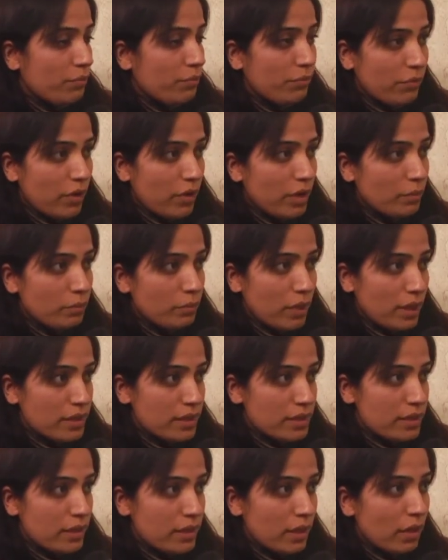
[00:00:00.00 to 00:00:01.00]
foreign
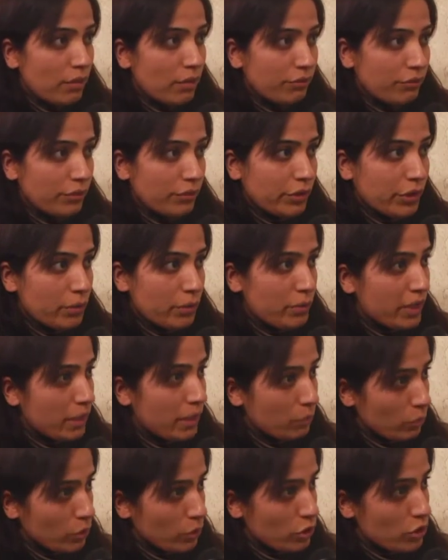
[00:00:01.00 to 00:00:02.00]
policy of
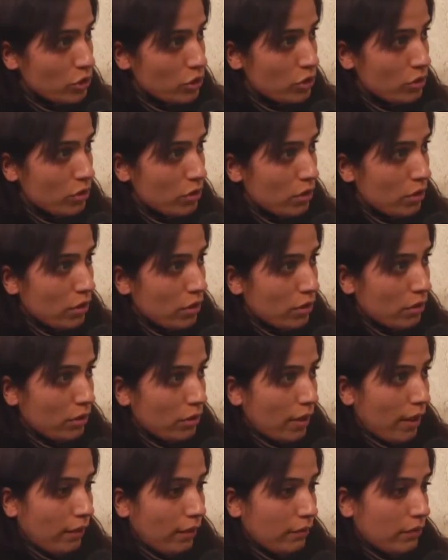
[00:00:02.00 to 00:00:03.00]
criminal Bush,
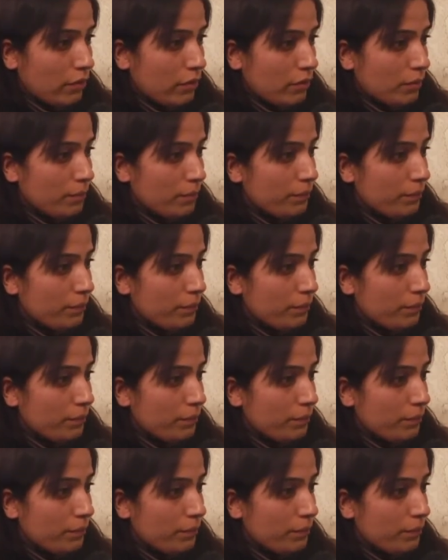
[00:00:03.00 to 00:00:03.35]
that